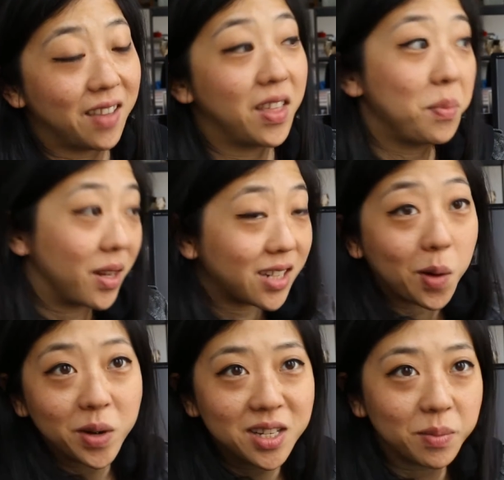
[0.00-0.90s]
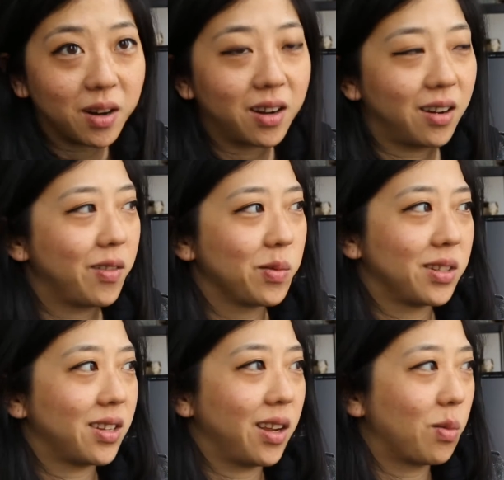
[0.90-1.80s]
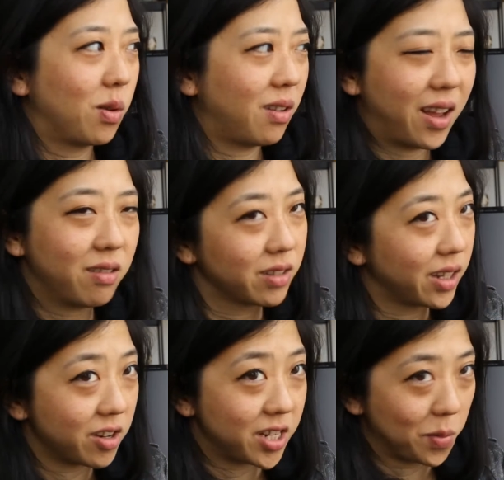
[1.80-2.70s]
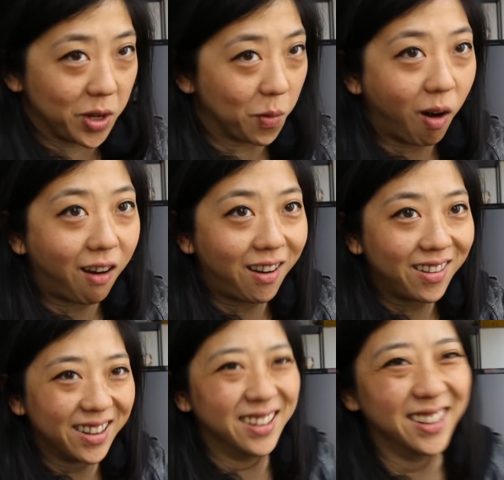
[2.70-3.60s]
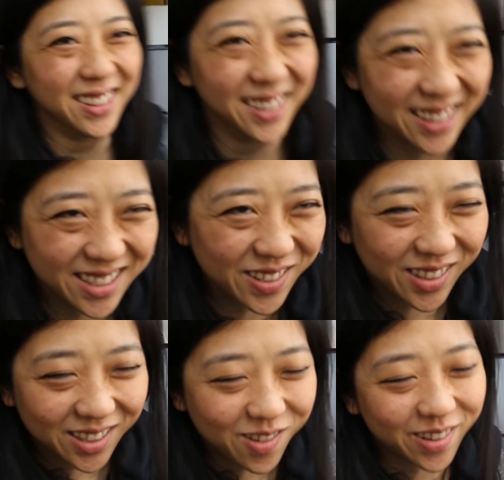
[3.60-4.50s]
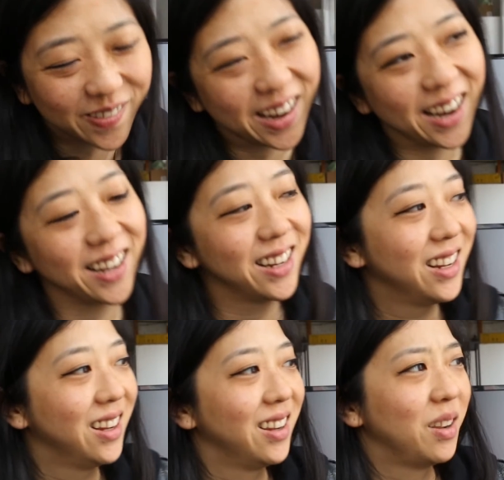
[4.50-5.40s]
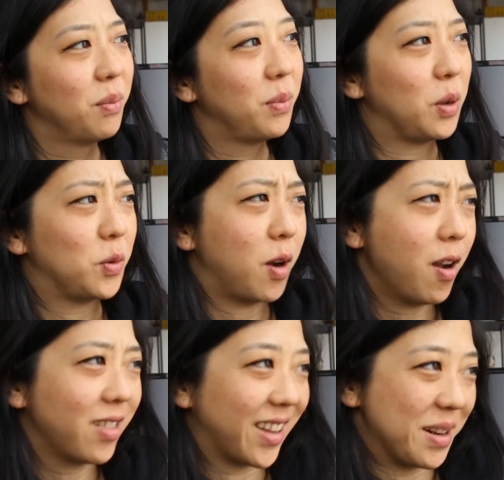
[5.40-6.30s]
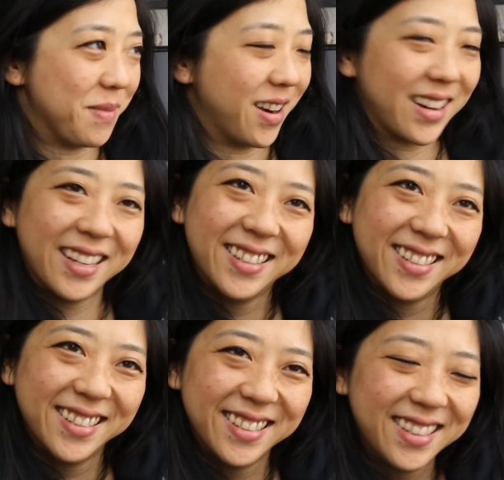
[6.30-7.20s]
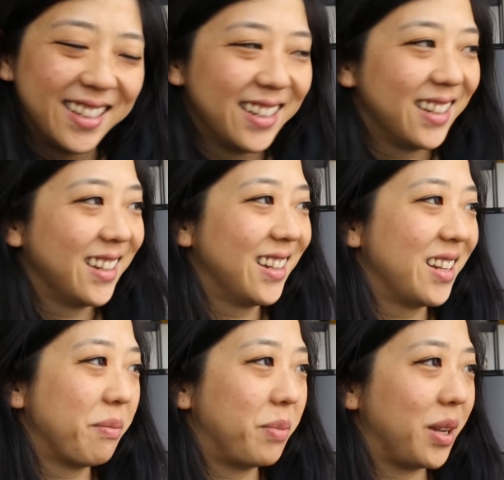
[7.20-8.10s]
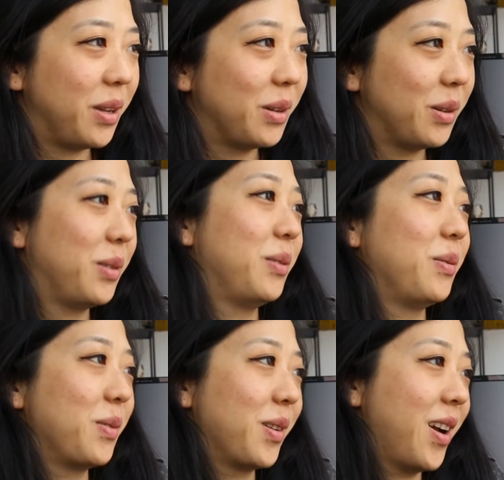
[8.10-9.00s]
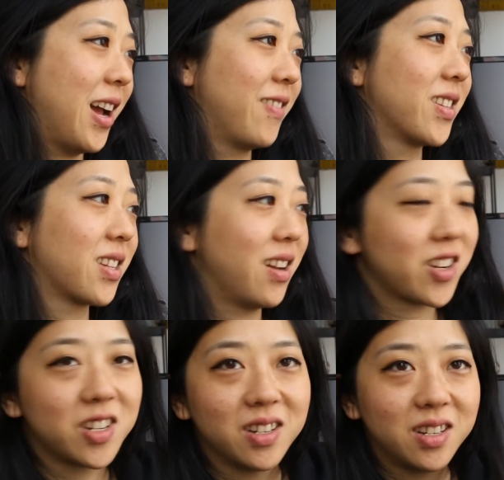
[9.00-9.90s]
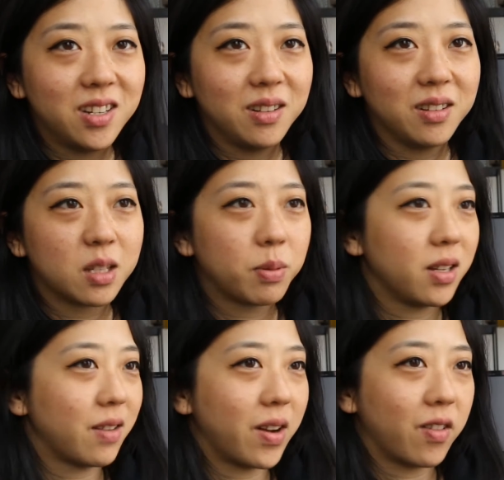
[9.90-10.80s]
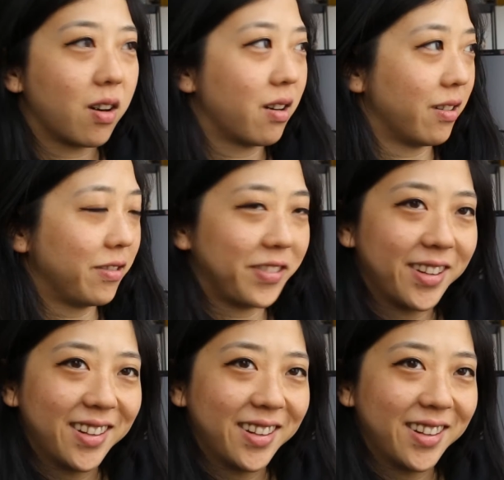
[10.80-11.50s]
And then being Taiwanese American, everyone's like, well, I don't really understand what you are. Because you look one way, but you talk like an American. But you have this connection to this place I've never heard of.